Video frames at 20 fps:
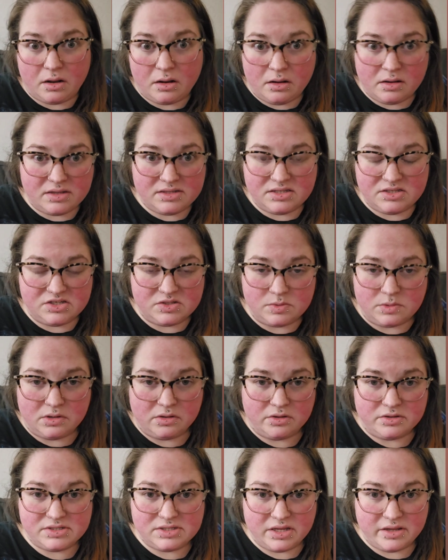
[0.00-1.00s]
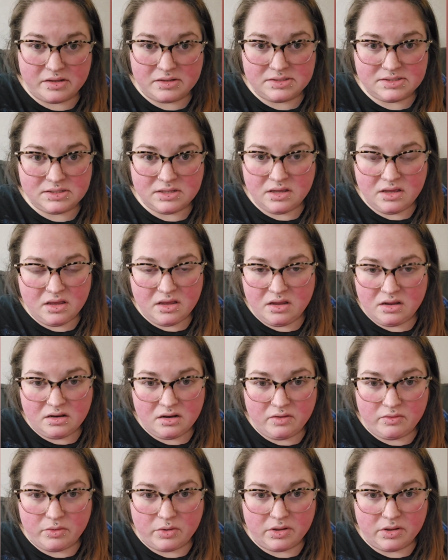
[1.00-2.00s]
I guess it's just one of those things.
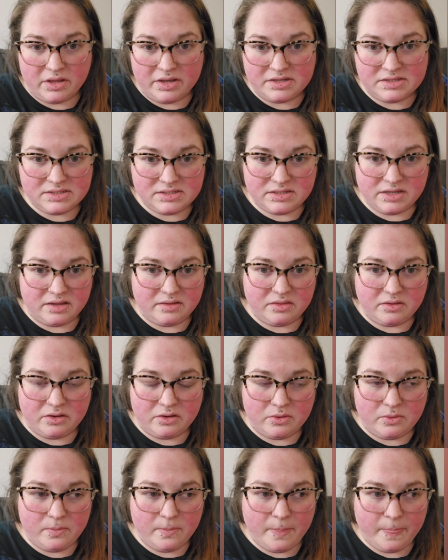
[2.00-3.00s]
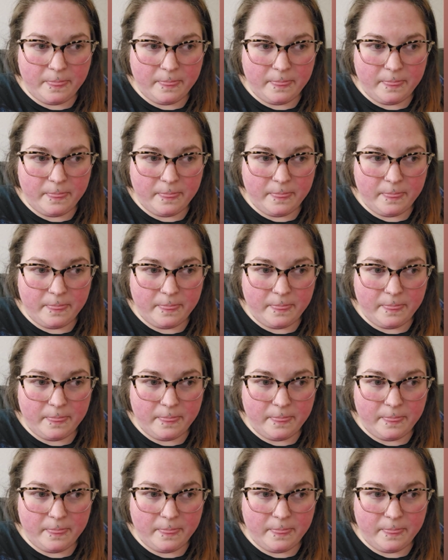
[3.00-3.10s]
Never realized it though.